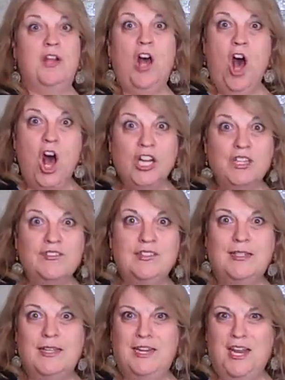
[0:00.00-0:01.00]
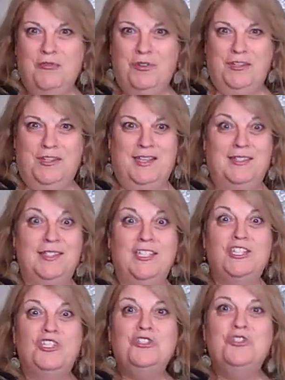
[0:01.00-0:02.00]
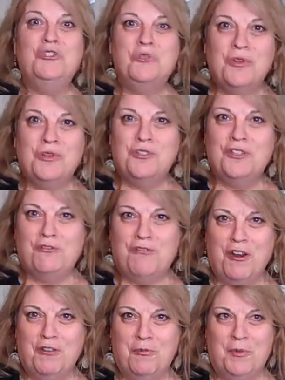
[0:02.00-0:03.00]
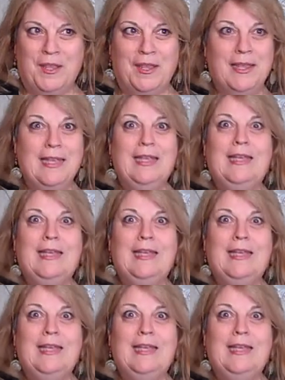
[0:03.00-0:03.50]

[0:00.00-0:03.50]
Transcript: and all of a sudden I realized sitting two rows in front of me